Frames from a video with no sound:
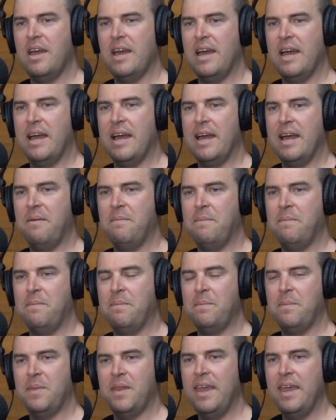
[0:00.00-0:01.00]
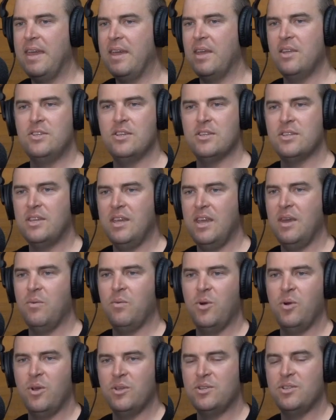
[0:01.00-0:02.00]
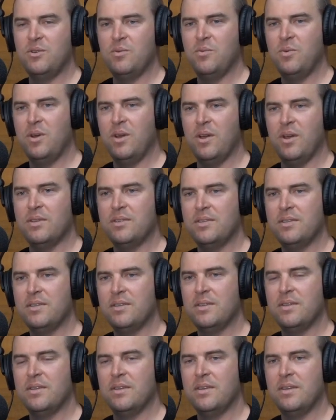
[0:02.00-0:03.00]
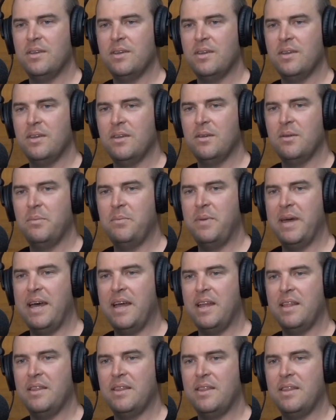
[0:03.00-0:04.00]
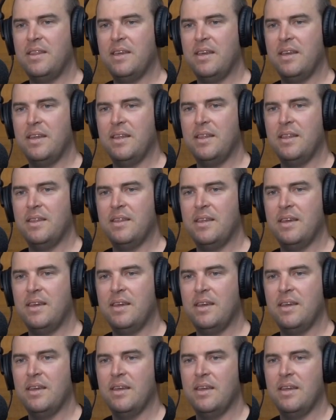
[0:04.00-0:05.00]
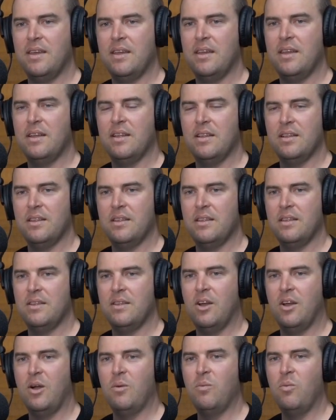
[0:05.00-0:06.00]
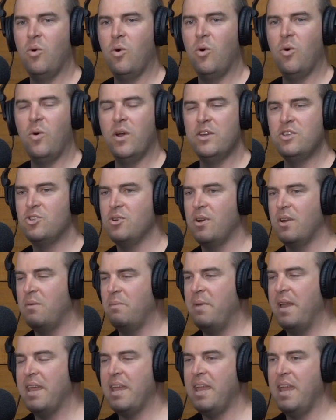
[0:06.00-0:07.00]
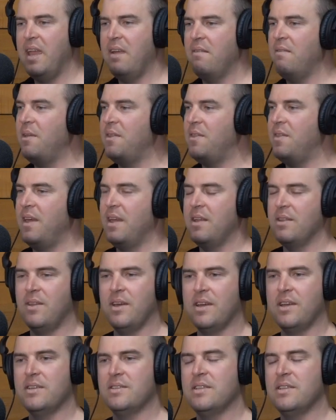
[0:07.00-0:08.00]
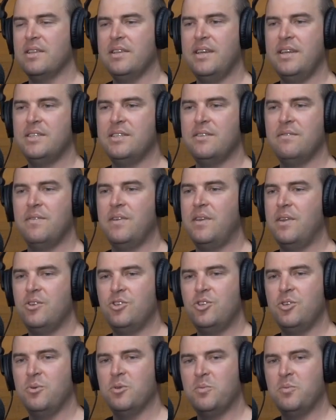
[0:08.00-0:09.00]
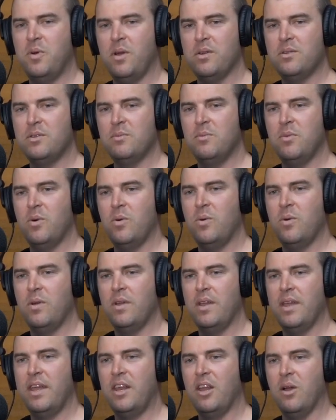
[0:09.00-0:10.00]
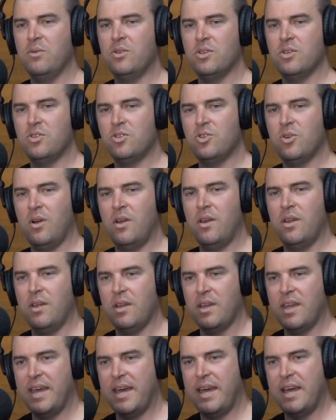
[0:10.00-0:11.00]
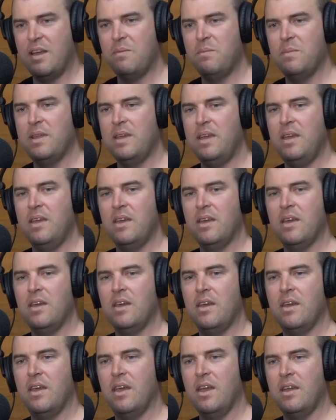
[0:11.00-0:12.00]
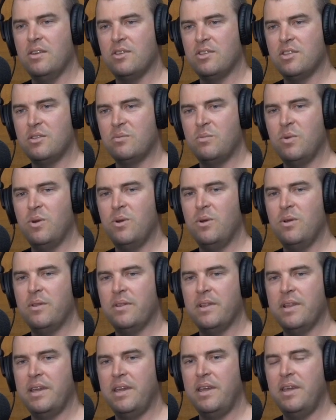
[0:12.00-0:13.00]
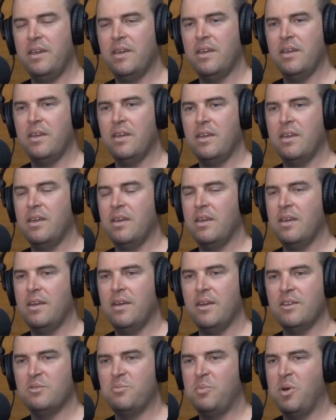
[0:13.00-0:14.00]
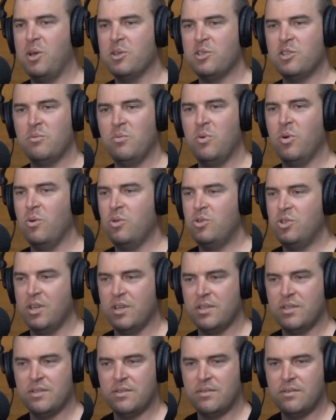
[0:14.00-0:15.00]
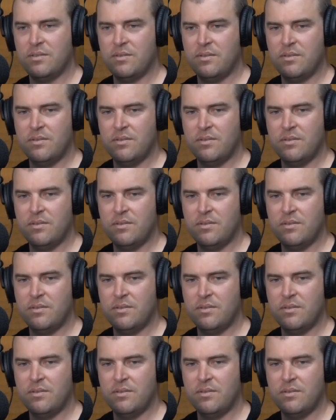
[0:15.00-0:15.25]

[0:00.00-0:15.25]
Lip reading: it can just get worse and worse. But the I'm always trying to make everything like as less of an issue as possible. And I'm just trying to calmly and as smoothly as possible just